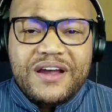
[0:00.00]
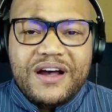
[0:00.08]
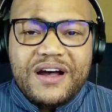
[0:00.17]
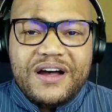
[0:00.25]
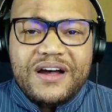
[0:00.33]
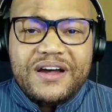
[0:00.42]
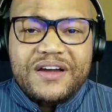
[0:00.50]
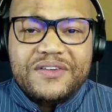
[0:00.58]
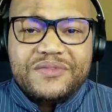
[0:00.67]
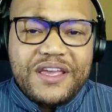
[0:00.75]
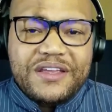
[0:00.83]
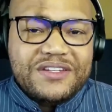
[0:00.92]

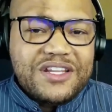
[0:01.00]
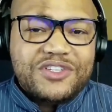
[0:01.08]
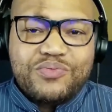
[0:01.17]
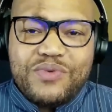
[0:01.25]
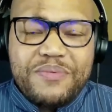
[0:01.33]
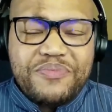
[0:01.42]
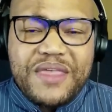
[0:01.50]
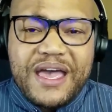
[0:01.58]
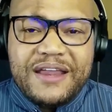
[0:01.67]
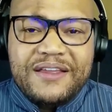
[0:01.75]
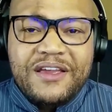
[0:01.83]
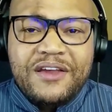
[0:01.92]
and disrupt
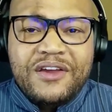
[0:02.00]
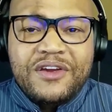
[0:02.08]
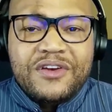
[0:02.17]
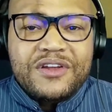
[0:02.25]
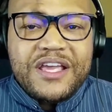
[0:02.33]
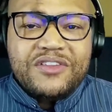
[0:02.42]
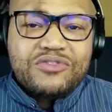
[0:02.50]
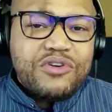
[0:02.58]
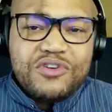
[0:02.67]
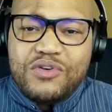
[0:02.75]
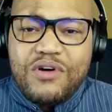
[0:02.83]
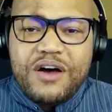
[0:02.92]
that and throw
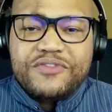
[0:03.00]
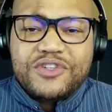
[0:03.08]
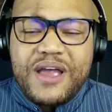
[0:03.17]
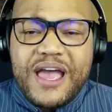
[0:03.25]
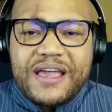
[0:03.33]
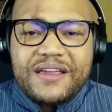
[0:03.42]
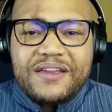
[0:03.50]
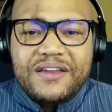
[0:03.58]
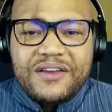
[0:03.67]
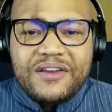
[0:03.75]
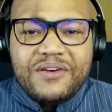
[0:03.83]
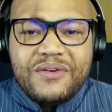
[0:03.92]
you off track,
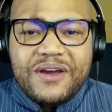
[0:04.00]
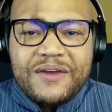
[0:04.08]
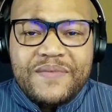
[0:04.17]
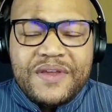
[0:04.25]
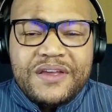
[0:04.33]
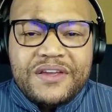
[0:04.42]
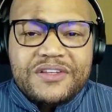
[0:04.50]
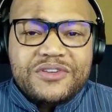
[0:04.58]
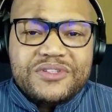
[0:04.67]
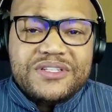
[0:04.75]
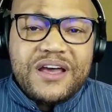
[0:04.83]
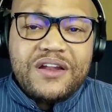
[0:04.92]
right? So
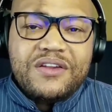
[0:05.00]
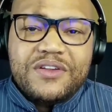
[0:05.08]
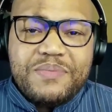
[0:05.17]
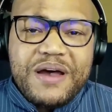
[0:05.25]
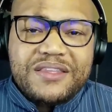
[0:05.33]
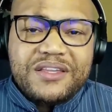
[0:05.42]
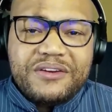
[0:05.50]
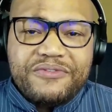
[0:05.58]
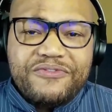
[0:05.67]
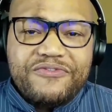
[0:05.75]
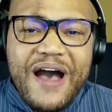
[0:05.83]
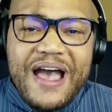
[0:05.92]
it's not only about the
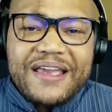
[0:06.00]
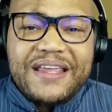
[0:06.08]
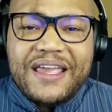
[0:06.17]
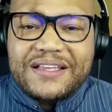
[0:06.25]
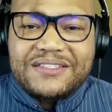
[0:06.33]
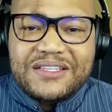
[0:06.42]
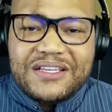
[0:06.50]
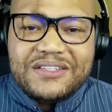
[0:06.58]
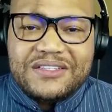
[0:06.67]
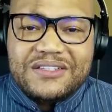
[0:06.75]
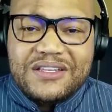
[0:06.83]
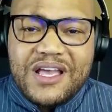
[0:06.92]

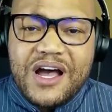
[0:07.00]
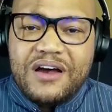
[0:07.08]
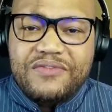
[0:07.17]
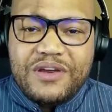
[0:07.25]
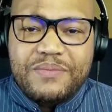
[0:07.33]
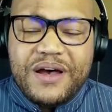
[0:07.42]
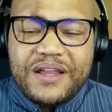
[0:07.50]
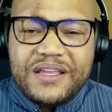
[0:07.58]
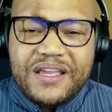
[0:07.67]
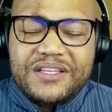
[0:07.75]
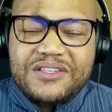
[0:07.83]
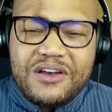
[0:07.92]
finances of your money,
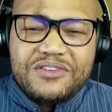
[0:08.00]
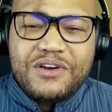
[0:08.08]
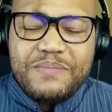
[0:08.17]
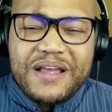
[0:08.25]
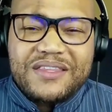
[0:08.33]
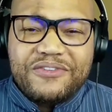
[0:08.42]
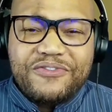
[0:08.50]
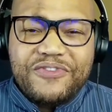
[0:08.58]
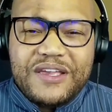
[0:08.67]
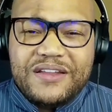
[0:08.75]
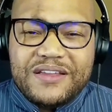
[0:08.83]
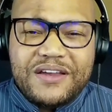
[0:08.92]
it's also about the
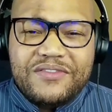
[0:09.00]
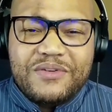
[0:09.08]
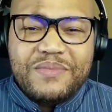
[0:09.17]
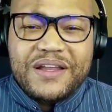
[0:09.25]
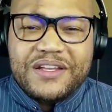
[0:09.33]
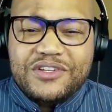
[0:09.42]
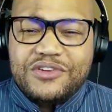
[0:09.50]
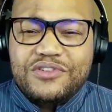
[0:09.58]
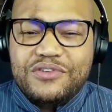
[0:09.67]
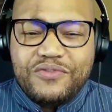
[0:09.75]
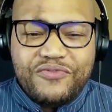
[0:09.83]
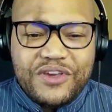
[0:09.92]
feeling of your money. Do
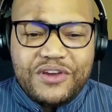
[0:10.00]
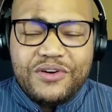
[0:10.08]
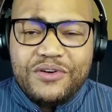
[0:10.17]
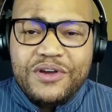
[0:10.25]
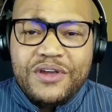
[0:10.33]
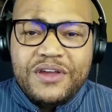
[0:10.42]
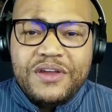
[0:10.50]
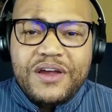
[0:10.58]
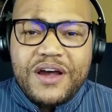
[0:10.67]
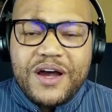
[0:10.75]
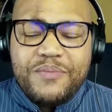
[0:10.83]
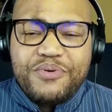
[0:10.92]
you feel
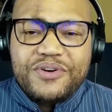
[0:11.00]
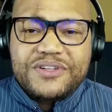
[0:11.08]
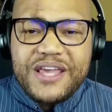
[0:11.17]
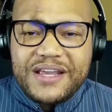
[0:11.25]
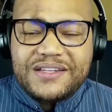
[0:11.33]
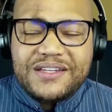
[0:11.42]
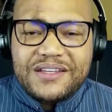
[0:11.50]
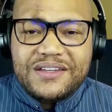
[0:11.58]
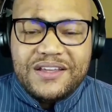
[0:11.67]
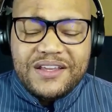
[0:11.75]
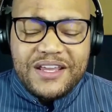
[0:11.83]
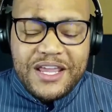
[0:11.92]
protected
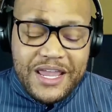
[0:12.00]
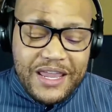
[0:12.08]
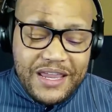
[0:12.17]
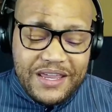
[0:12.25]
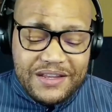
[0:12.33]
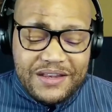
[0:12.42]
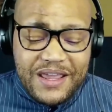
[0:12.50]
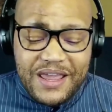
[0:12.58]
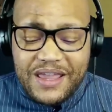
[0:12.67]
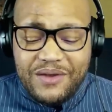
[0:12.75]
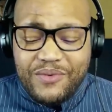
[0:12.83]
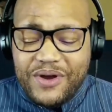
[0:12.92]
in
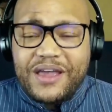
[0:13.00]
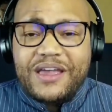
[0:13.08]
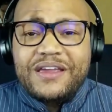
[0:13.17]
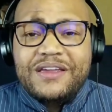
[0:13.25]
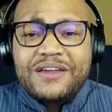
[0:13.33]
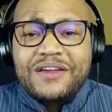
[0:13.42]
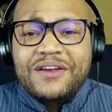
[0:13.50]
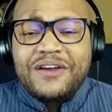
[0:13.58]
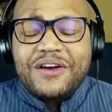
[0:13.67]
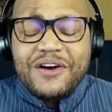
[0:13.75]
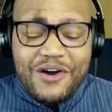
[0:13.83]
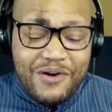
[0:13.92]
a way?
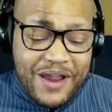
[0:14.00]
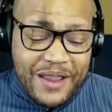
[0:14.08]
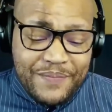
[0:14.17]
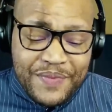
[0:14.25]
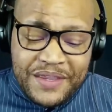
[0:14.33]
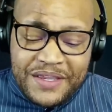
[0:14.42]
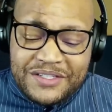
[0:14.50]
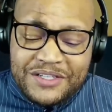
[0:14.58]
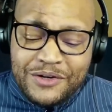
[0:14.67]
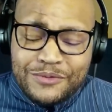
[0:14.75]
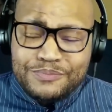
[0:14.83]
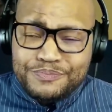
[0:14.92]
All right.
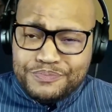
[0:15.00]
So